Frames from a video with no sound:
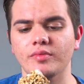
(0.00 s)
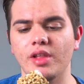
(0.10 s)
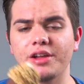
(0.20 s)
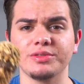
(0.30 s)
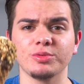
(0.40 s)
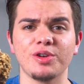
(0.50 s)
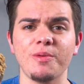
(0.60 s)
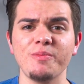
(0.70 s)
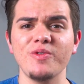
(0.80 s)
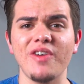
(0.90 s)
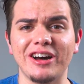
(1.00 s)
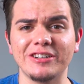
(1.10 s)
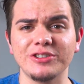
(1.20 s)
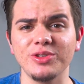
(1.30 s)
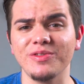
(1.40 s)
Alright, so we're going to move
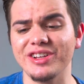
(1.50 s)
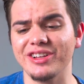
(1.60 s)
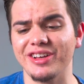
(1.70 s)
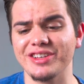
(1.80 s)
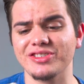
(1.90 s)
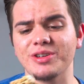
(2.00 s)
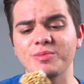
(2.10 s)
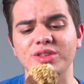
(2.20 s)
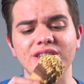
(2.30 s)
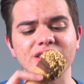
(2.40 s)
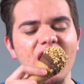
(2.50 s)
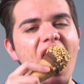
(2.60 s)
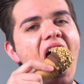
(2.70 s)
on to the vanilla ice cream with this.